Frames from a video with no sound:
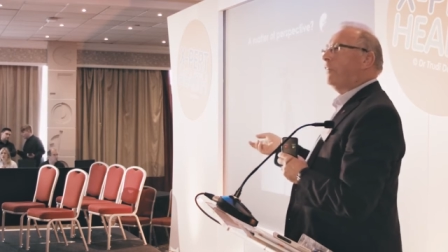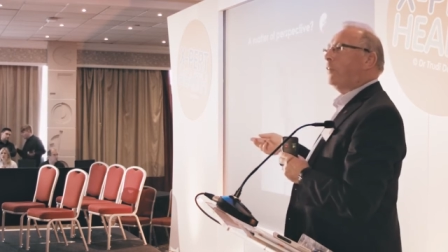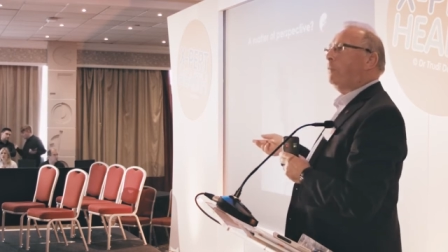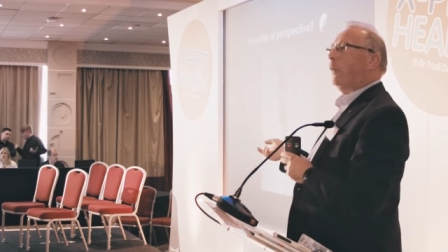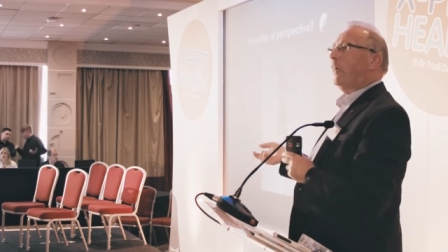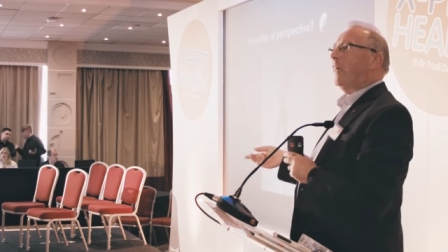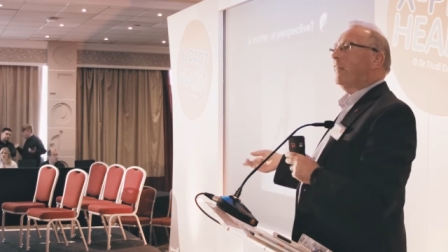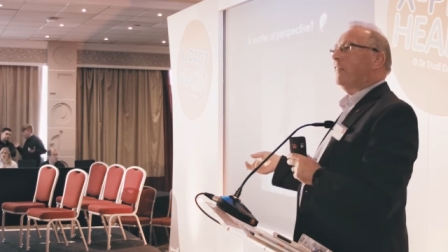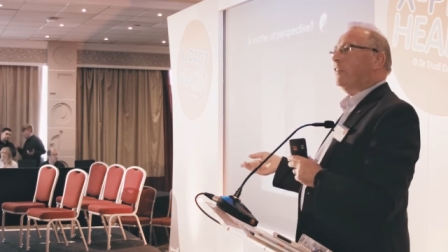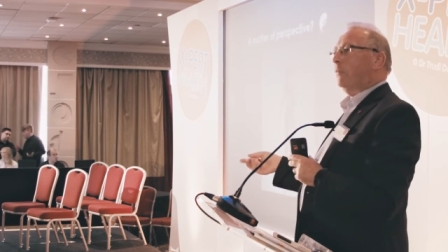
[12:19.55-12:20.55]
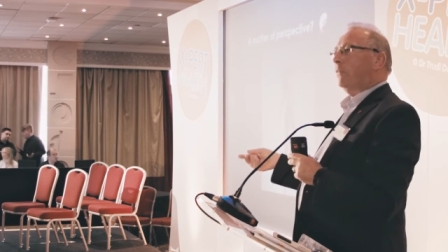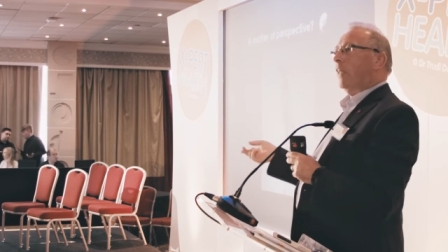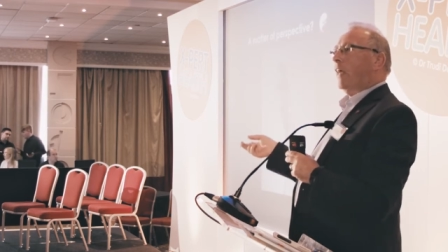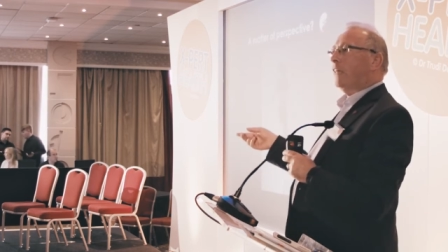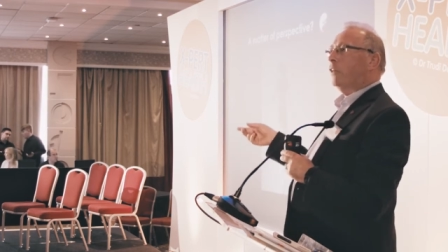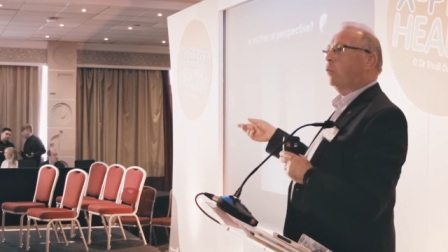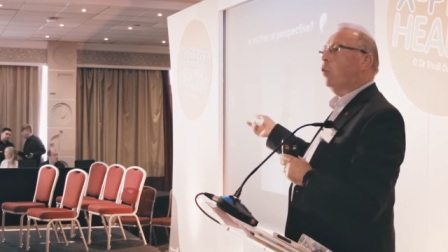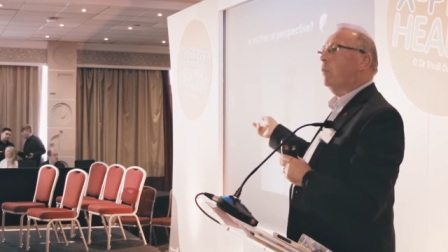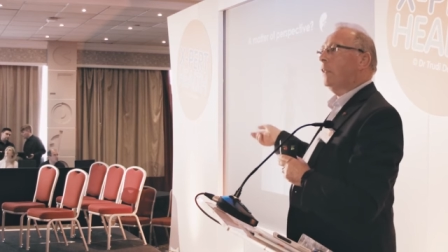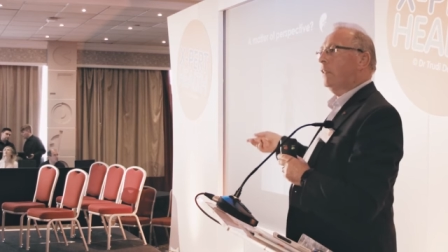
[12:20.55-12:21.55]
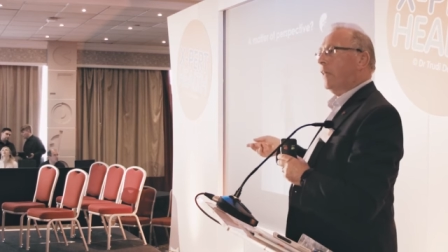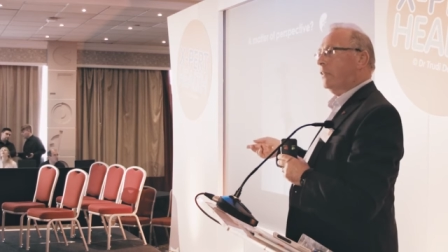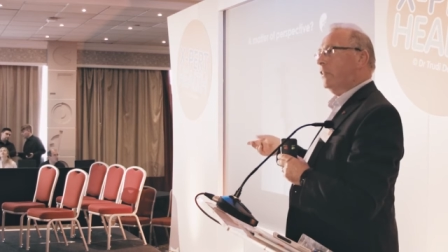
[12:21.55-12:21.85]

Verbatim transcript: if you put in something like the woman that